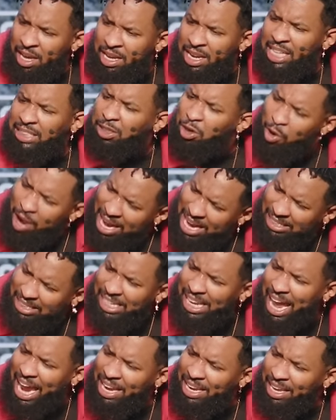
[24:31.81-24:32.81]
That's crazy,
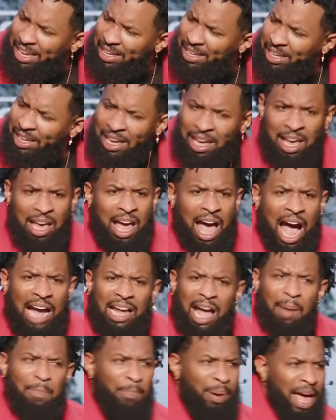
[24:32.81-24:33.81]
ain't it? I
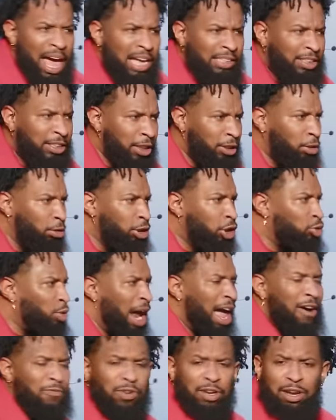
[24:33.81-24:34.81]
got pastors who
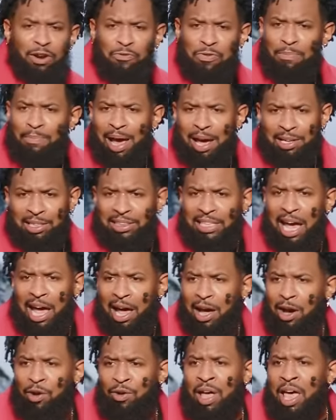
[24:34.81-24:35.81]
travel here from out of
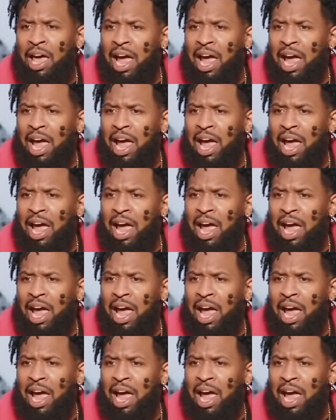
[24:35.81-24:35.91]
town